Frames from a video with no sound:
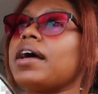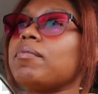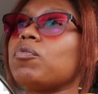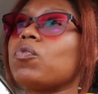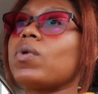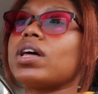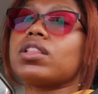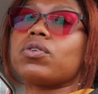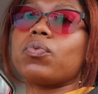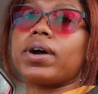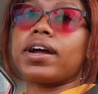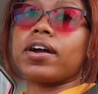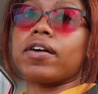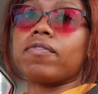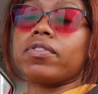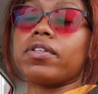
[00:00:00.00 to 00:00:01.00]
I'm well
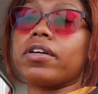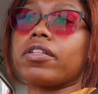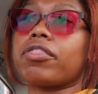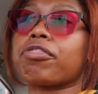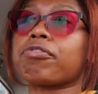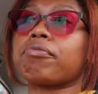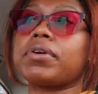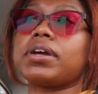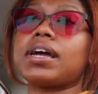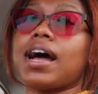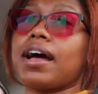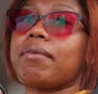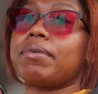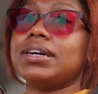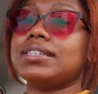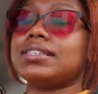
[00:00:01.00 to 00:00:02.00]
aware of the three
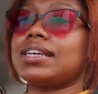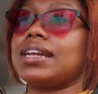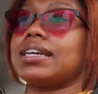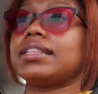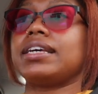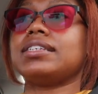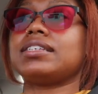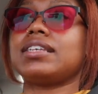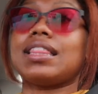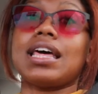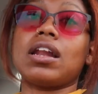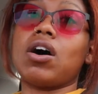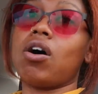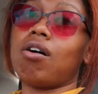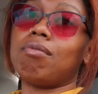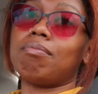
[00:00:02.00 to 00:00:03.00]
highways in Atlanta
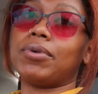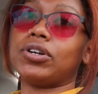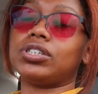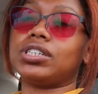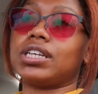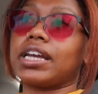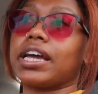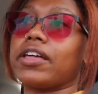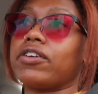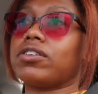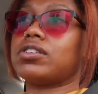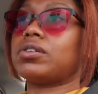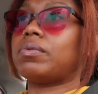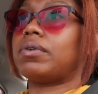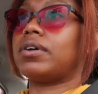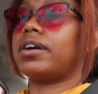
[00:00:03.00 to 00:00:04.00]
that all merge together
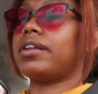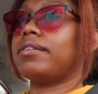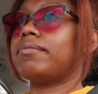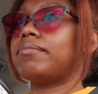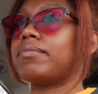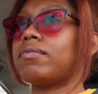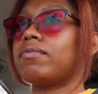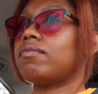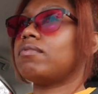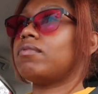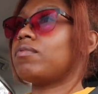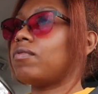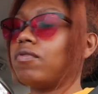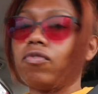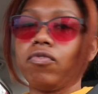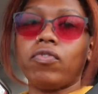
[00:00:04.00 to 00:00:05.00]
to
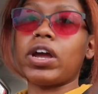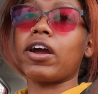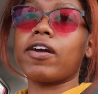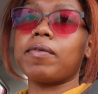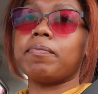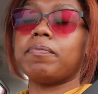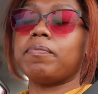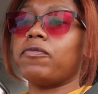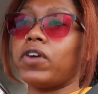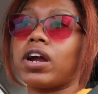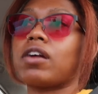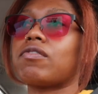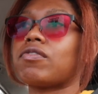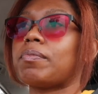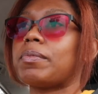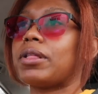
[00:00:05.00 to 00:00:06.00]
one. Very,
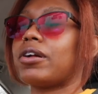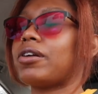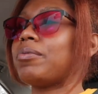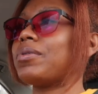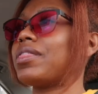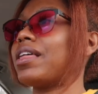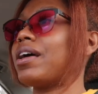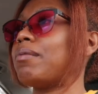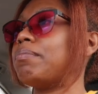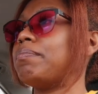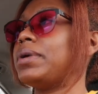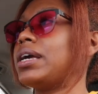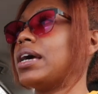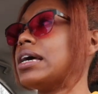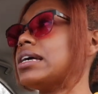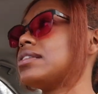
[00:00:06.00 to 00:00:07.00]
very familiar with that
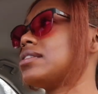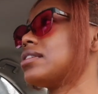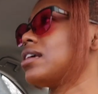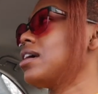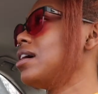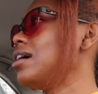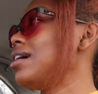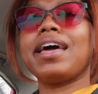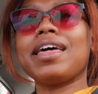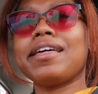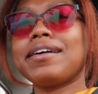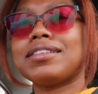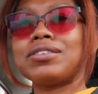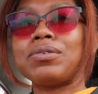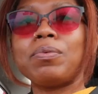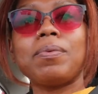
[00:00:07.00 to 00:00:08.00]
BS.
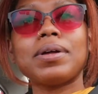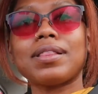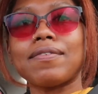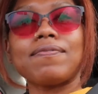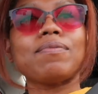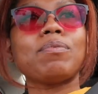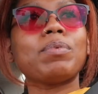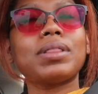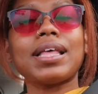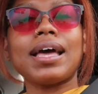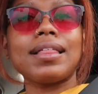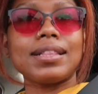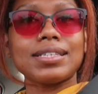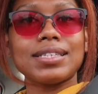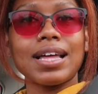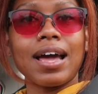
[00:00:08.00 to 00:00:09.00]
Atlanta, what the
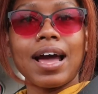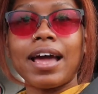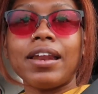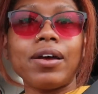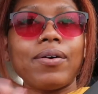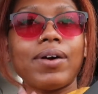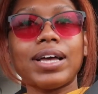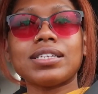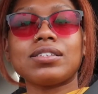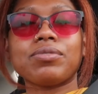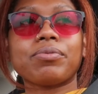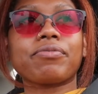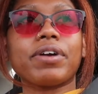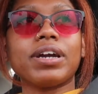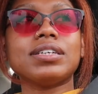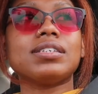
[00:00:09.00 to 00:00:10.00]
hell is that? I know it has to do
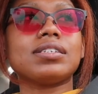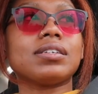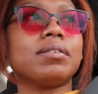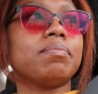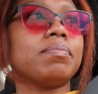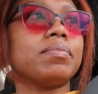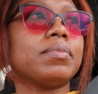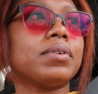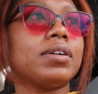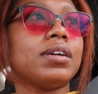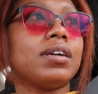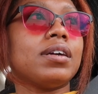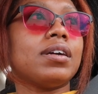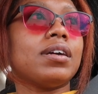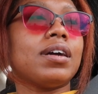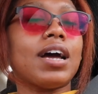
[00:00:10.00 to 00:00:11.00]
with racism.
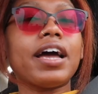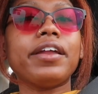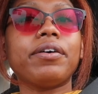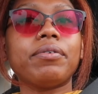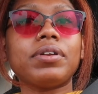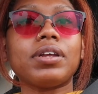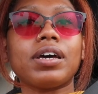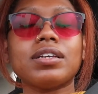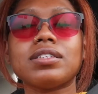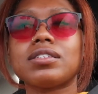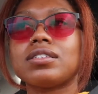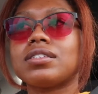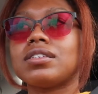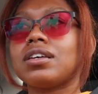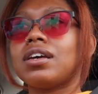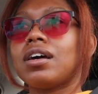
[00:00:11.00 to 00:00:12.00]
I know it
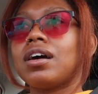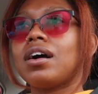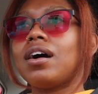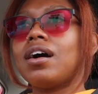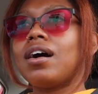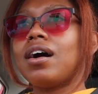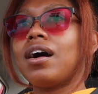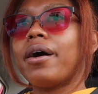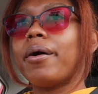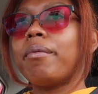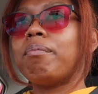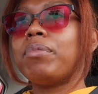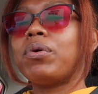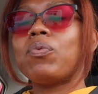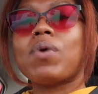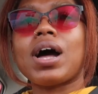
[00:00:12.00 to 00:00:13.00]
does.
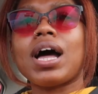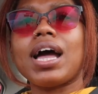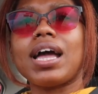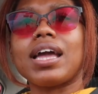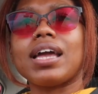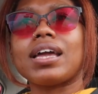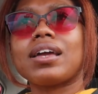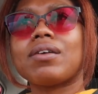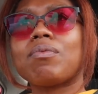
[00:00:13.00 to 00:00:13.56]
But why?